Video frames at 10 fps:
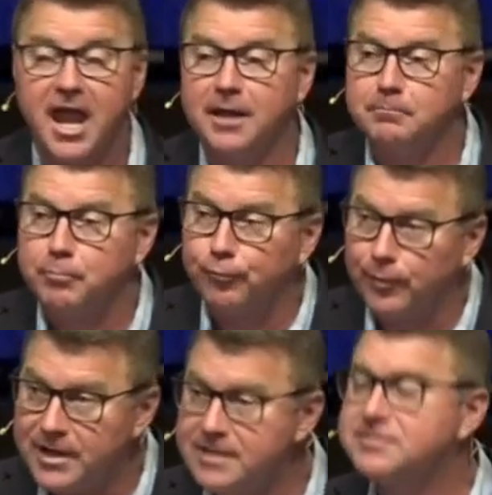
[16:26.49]
and
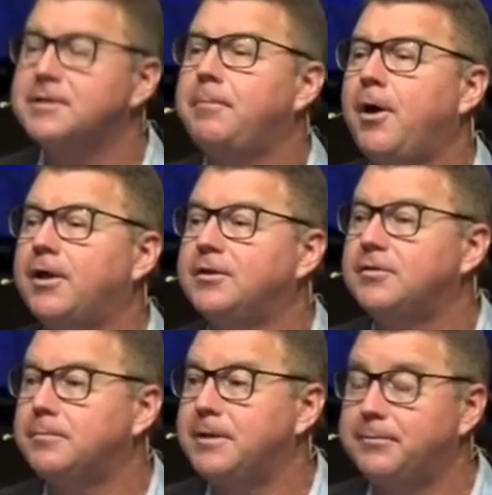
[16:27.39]
breathes upon
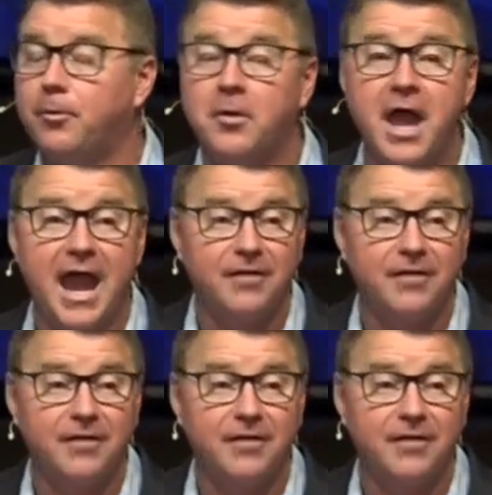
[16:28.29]
the people.